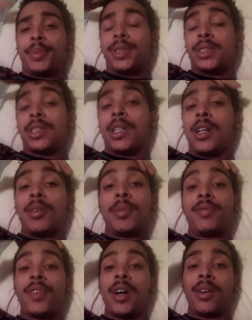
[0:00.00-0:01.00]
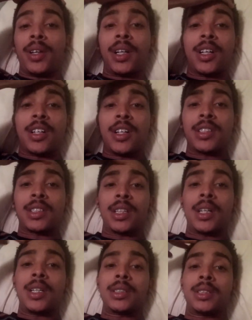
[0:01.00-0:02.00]
Peace to all my fallen gods and
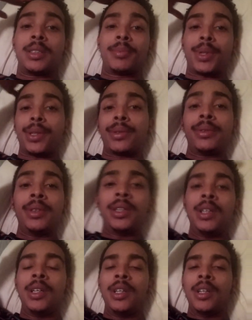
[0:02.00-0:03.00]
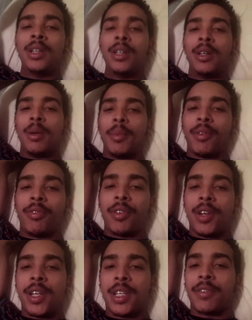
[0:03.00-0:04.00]
goddesses, man. My
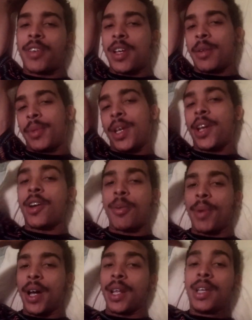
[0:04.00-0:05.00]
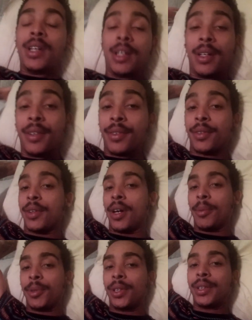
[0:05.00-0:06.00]
friends, family, everybody. You know
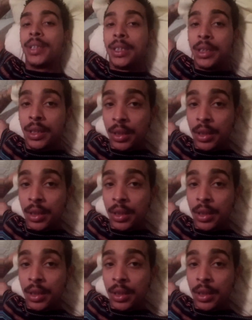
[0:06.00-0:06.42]
what I mean?